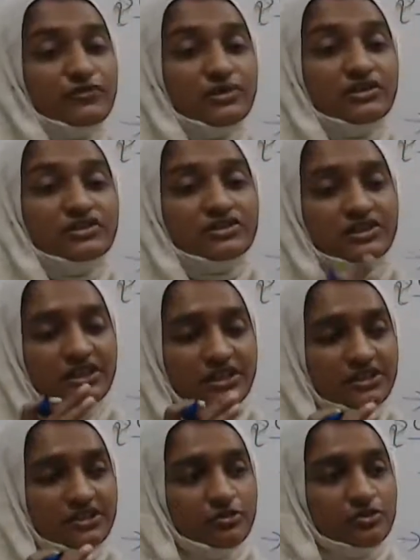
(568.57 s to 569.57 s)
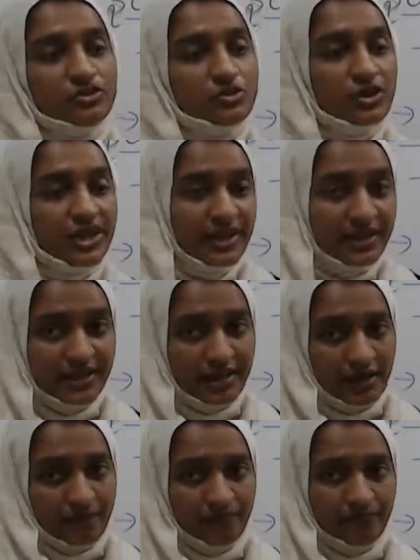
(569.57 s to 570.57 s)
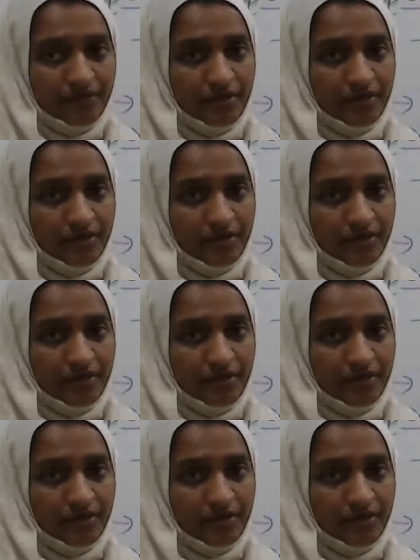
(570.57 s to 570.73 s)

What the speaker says: first introduced to India